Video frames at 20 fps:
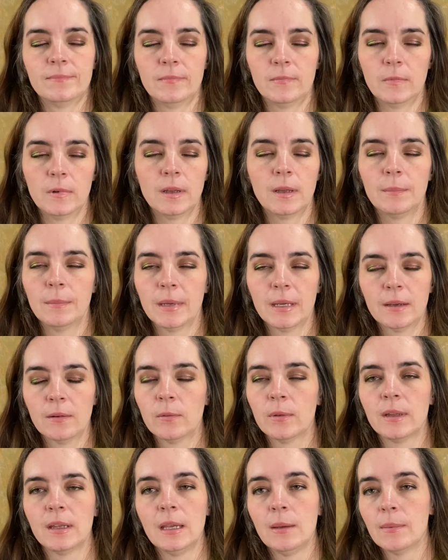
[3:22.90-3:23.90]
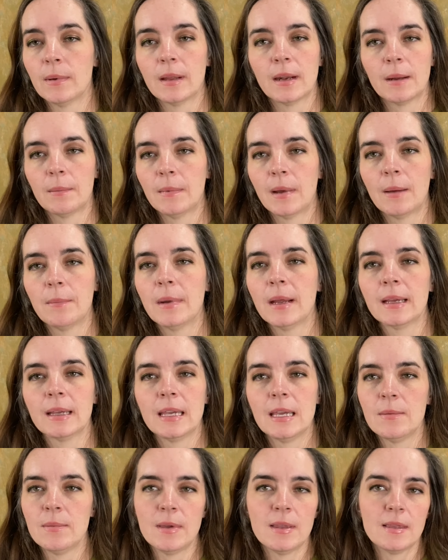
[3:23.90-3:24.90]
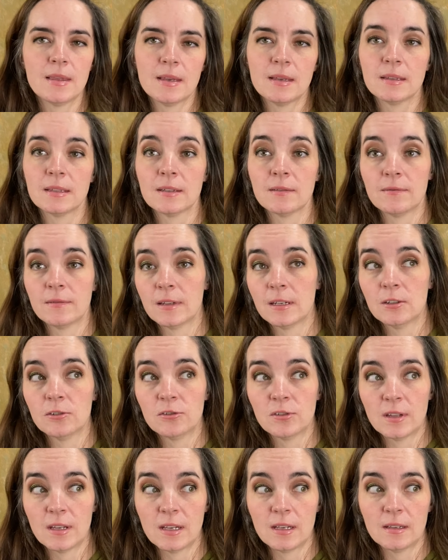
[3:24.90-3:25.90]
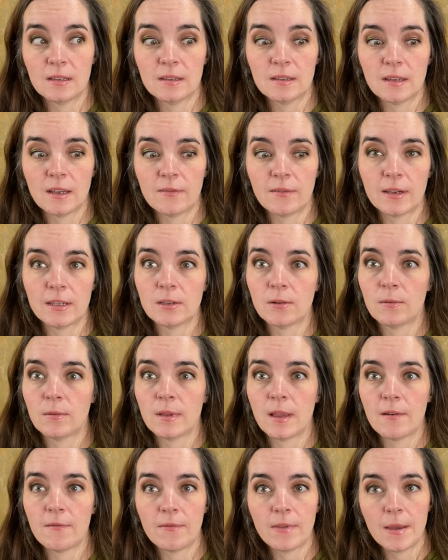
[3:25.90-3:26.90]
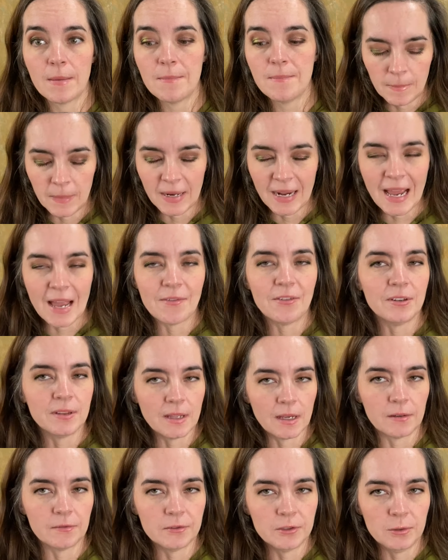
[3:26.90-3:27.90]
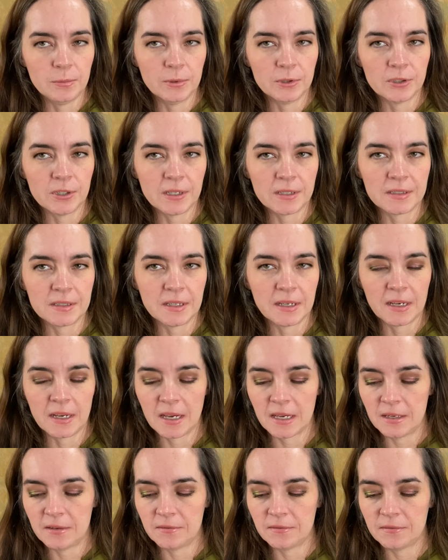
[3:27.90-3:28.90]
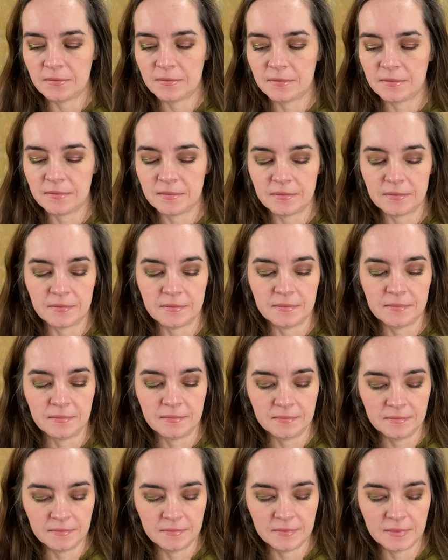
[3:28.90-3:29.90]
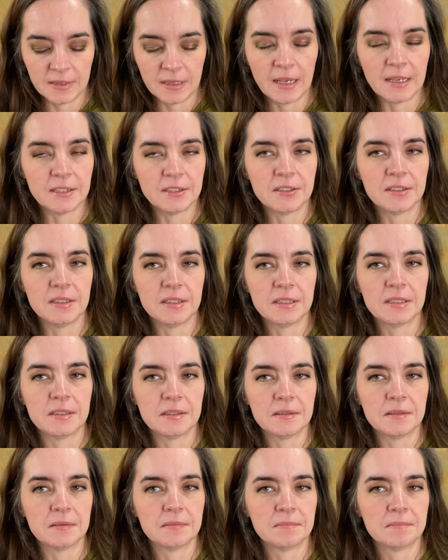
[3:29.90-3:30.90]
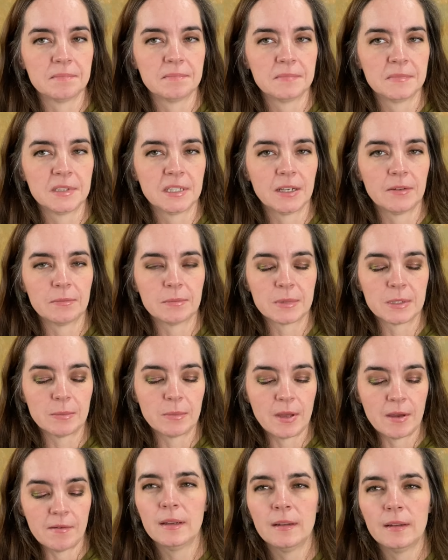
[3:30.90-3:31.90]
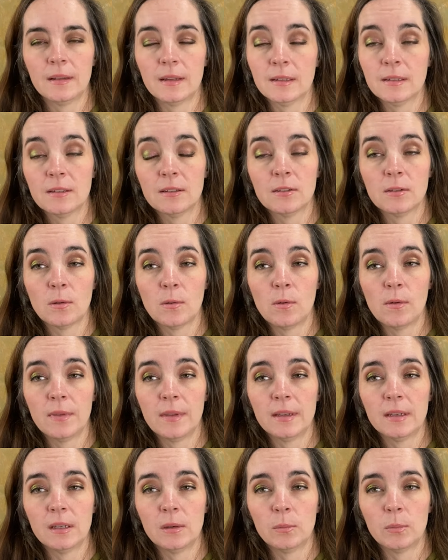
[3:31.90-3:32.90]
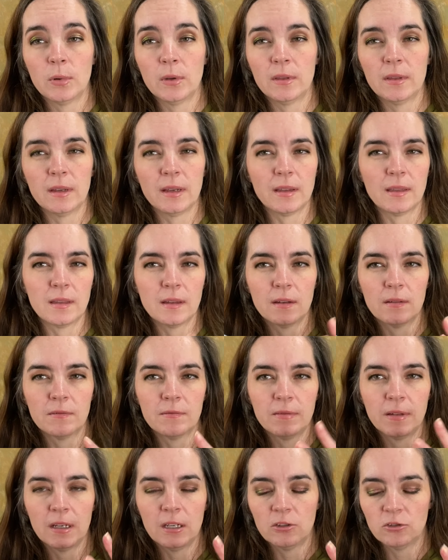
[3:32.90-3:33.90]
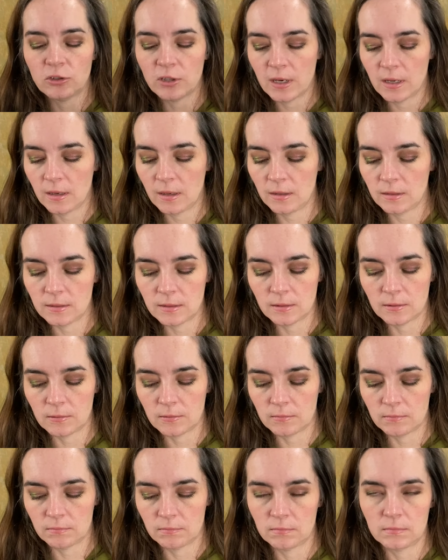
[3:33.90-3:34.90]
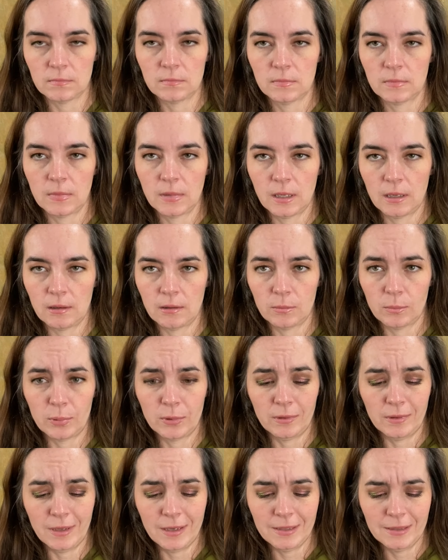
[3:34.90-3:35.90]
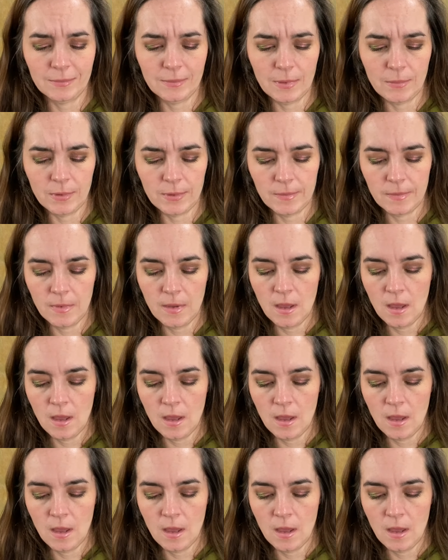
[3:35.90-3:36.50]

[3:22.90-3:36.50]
well, I'm not going to keep it. I'm, I'm not keeping things to finish things if I don't love them. But I have a lot of Super Shocks that I kind of, I just need to, to give them some love. This is so old they didn't put like the finish on it, so I don't know, pearlized maybe.